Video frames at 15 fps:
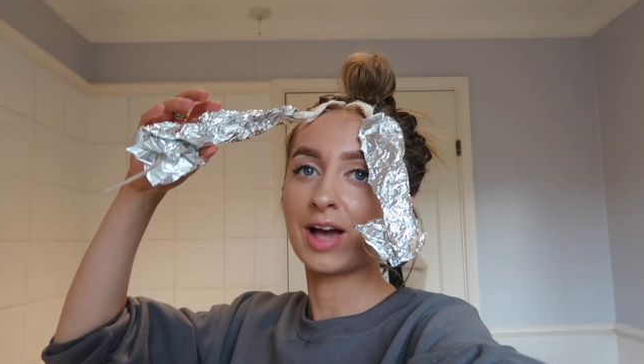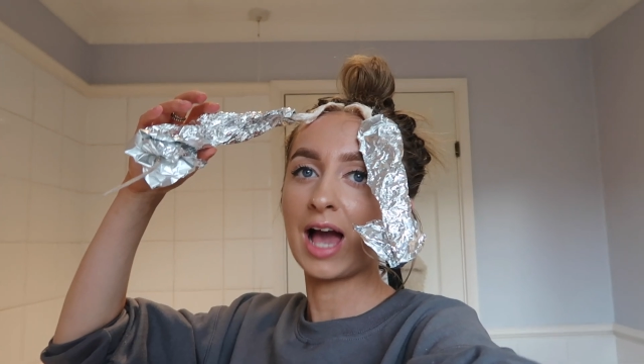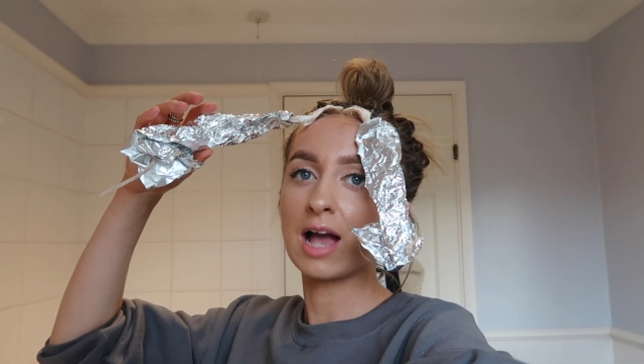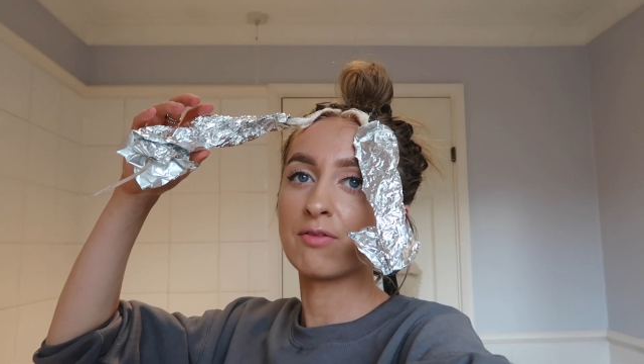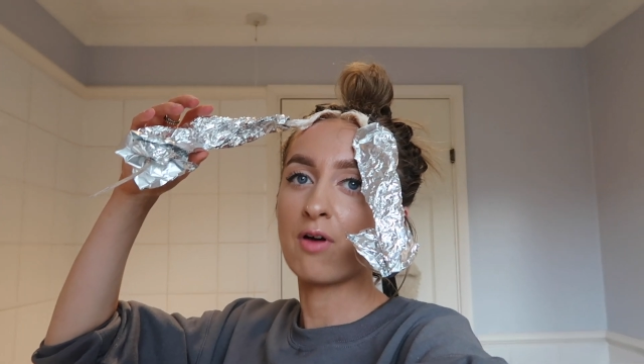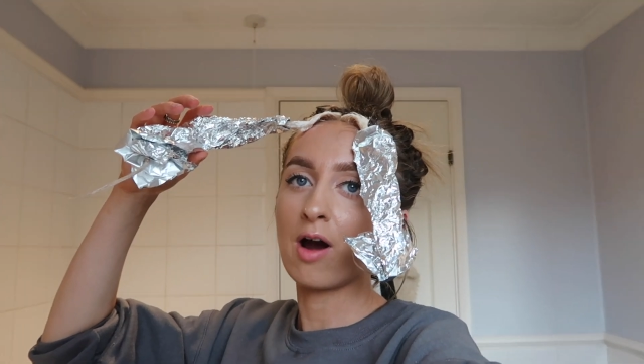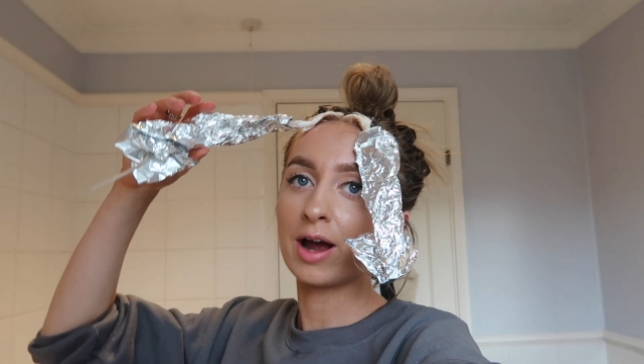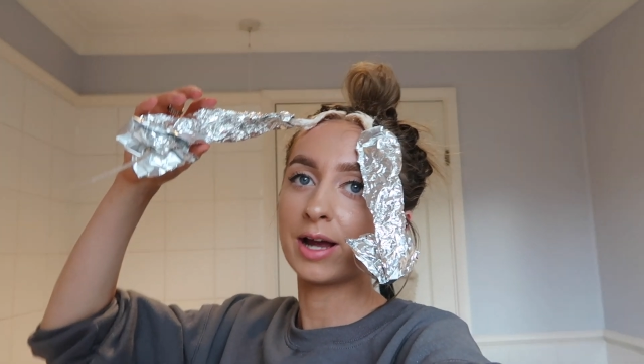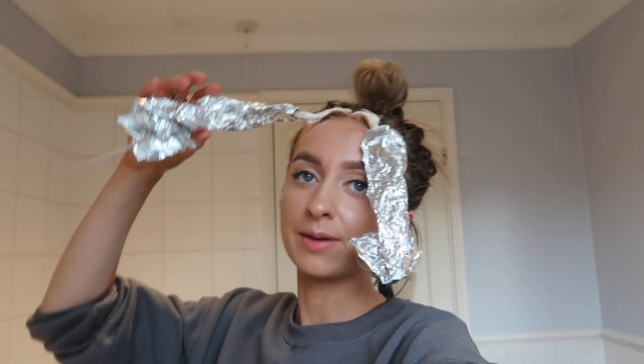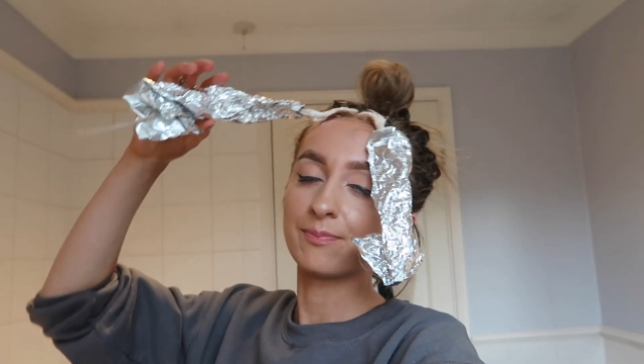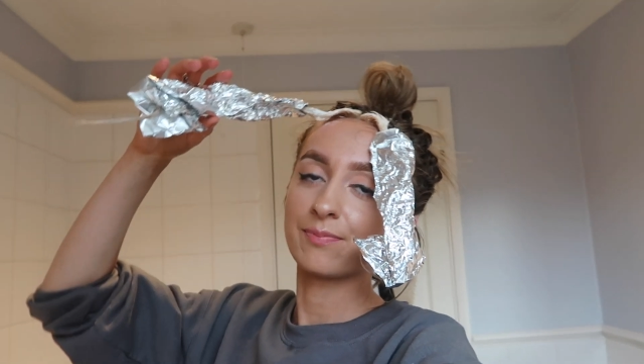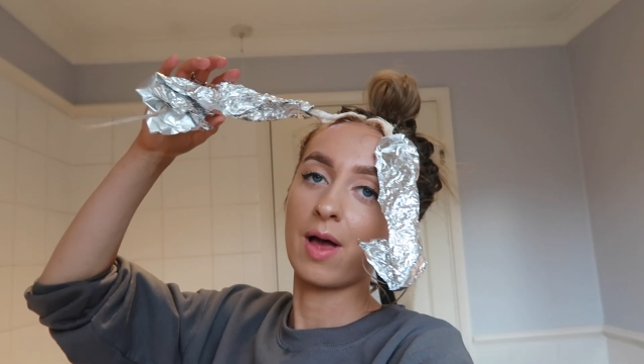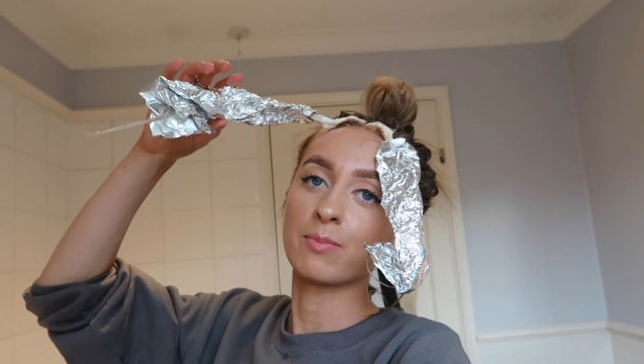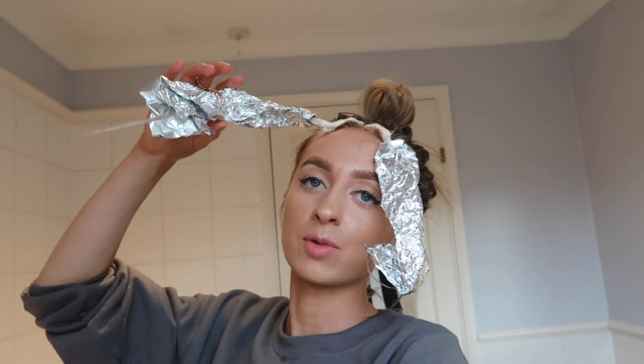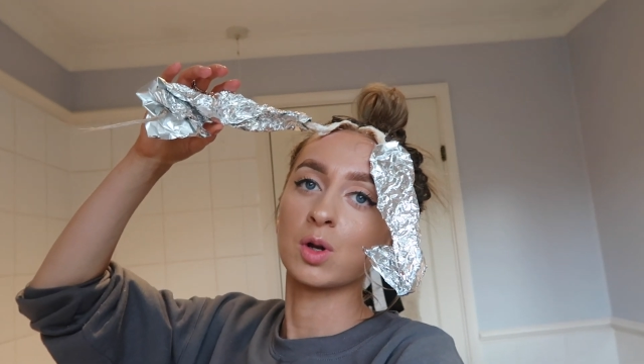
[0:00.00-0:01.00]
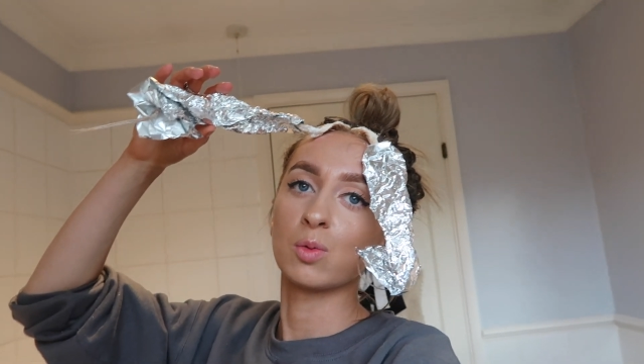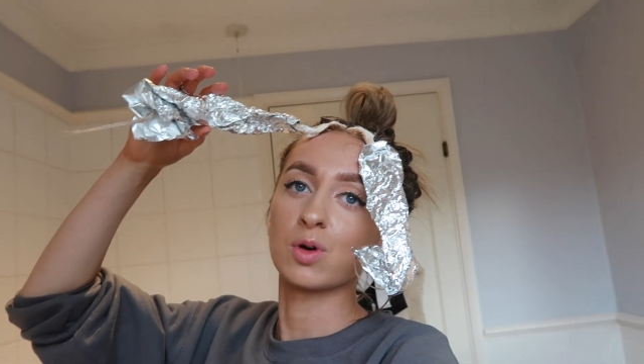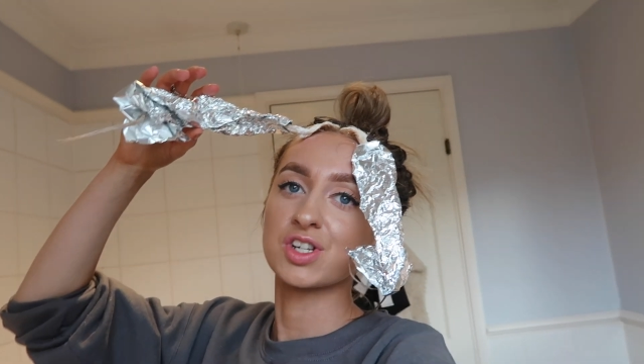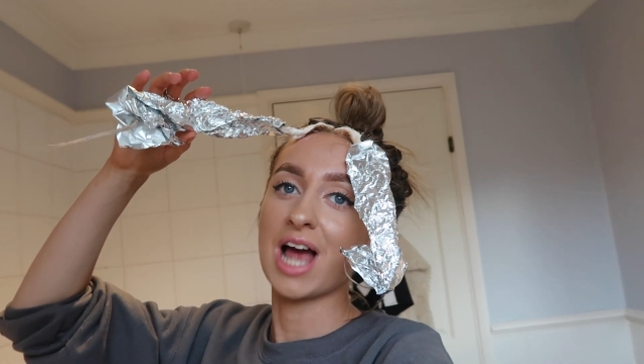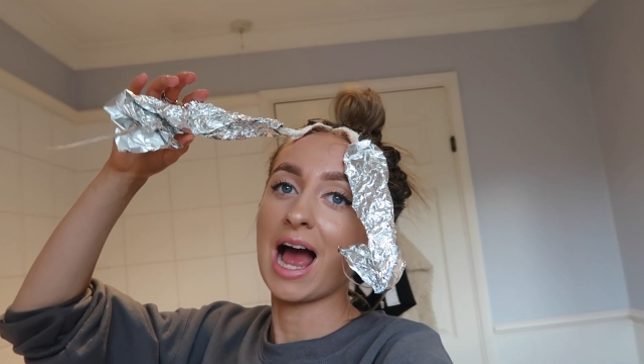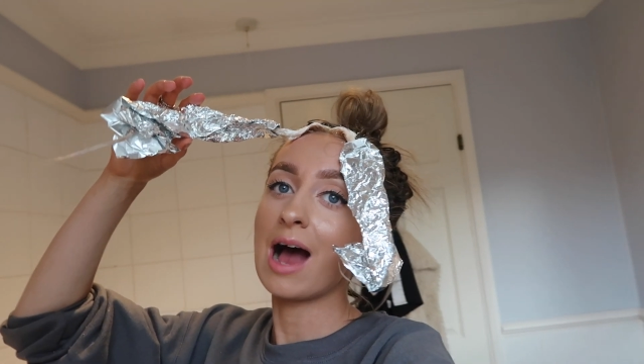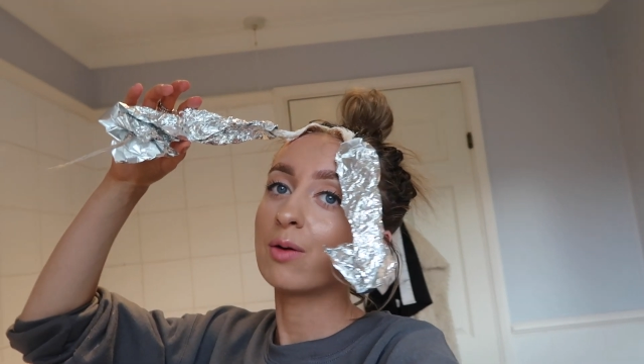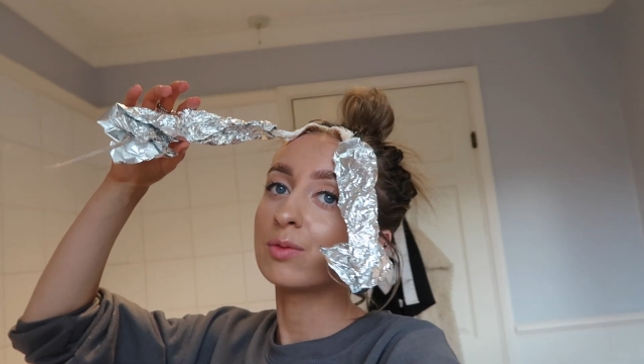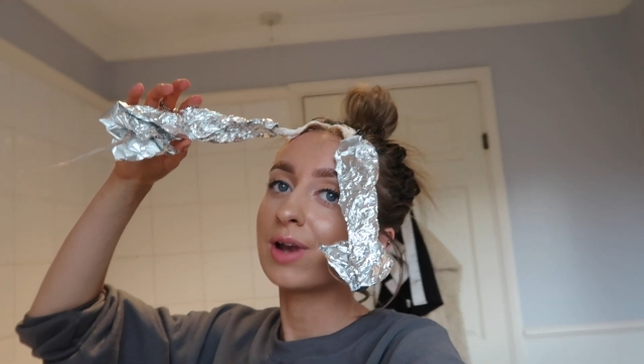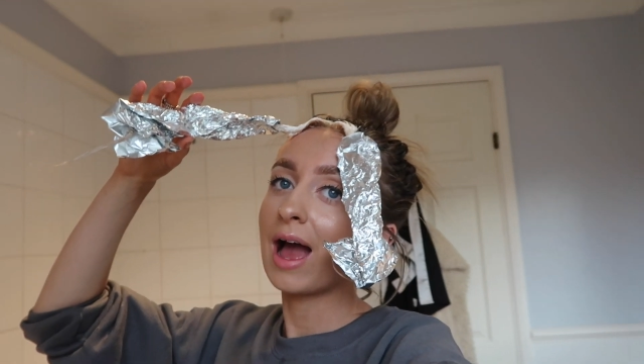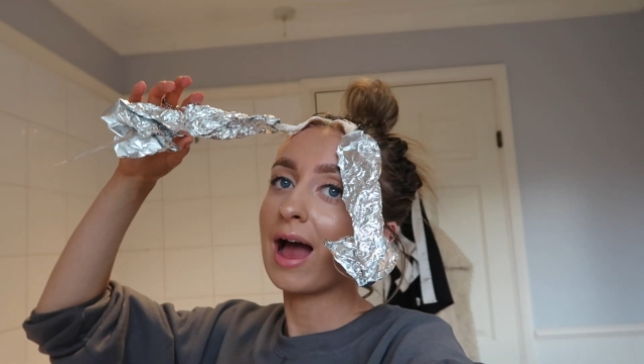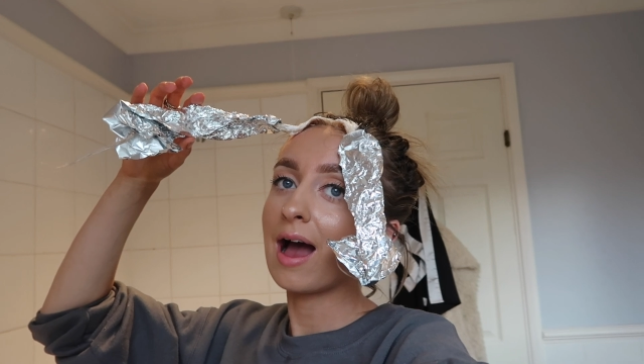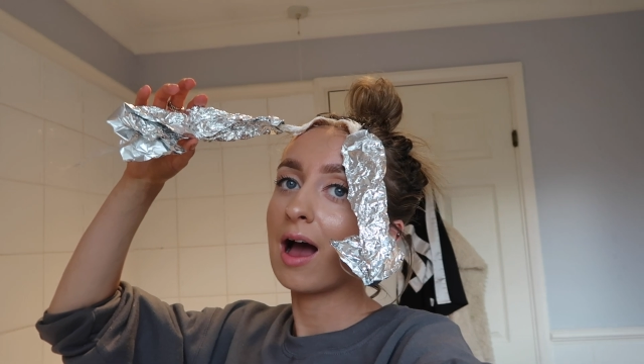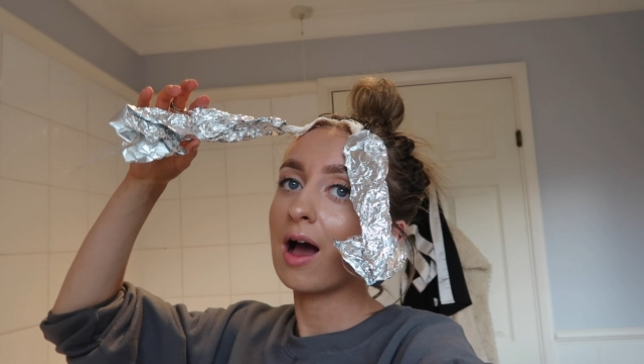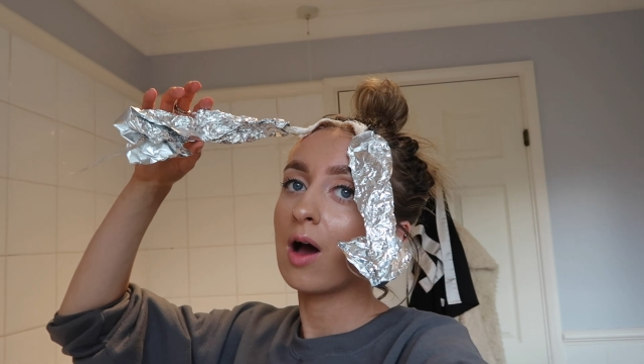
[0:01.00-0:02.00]
okay, right, I'm gonna wash it out
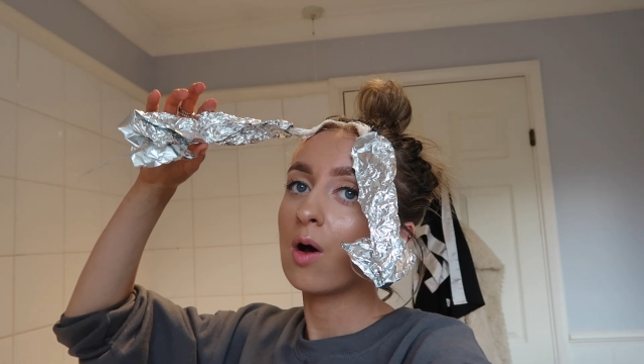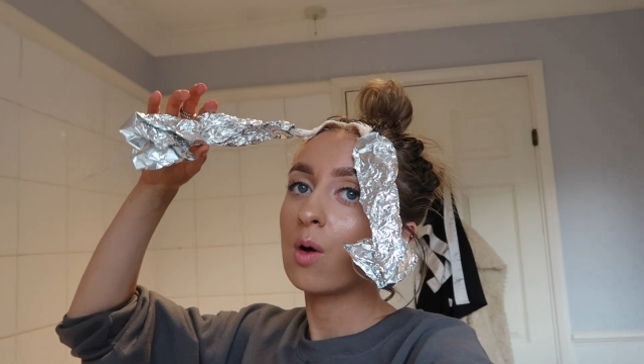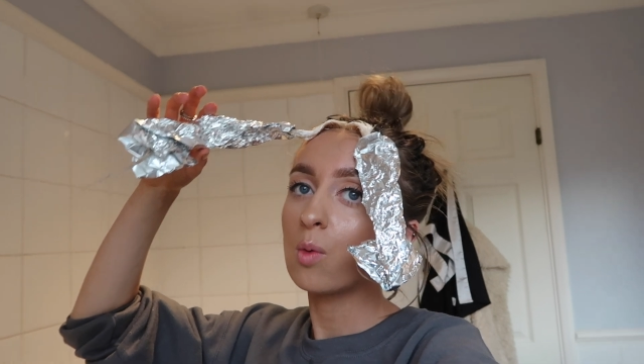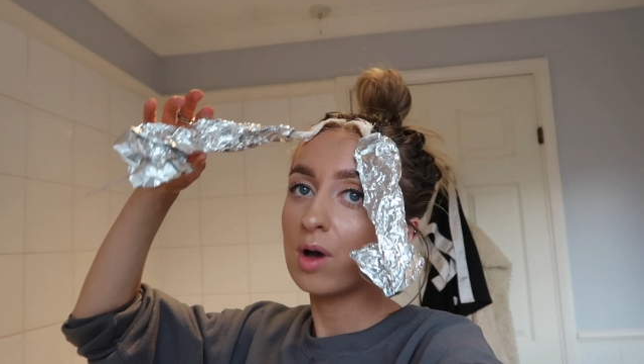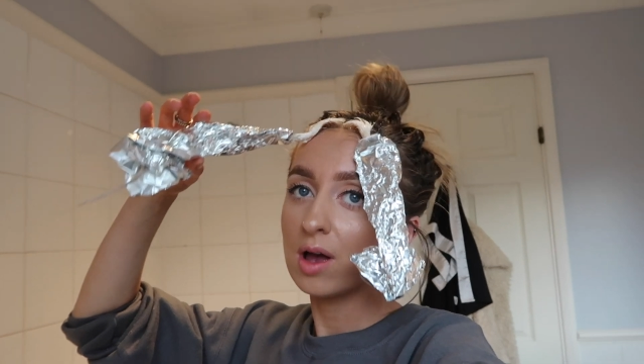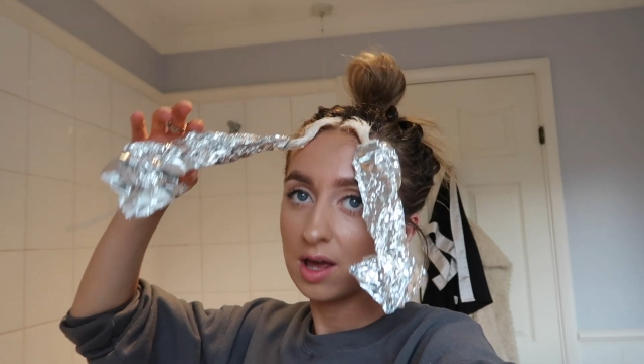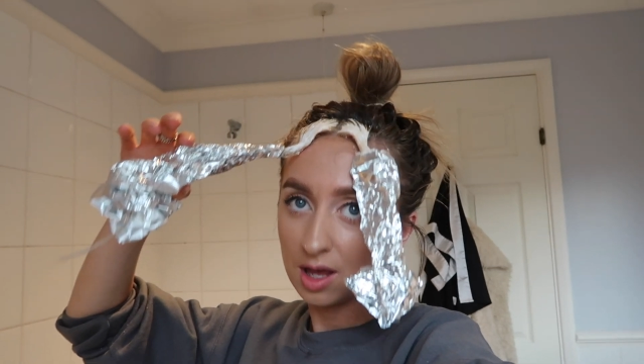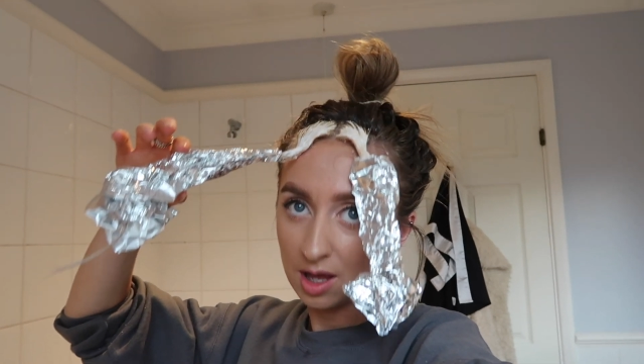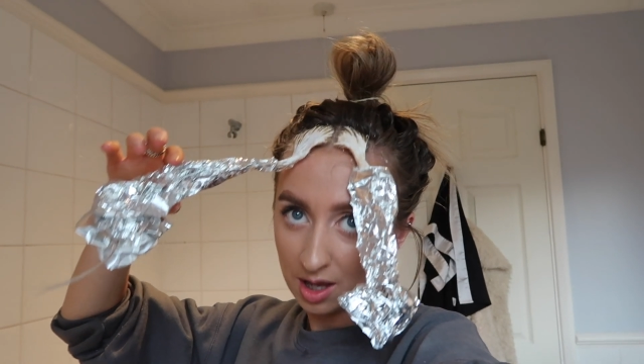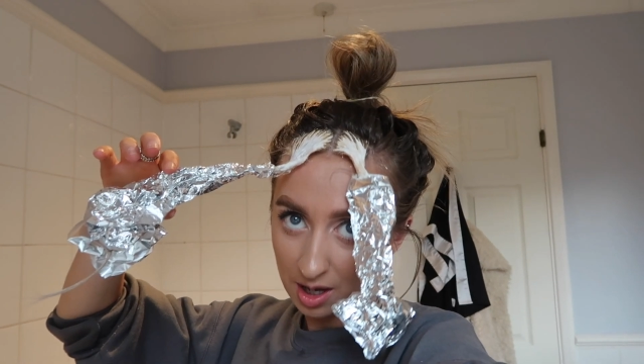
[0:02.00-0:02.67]
now.